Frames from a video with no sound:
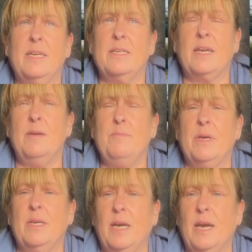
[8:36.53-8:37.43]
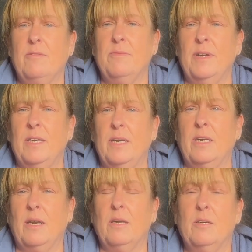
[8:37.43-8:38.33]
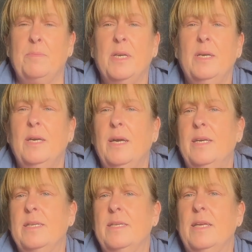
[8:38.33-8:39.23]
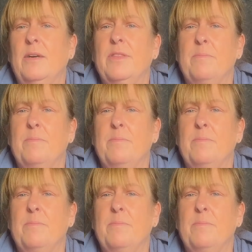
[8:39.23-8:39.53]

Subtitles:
It's camping and caravanning club. It's set on the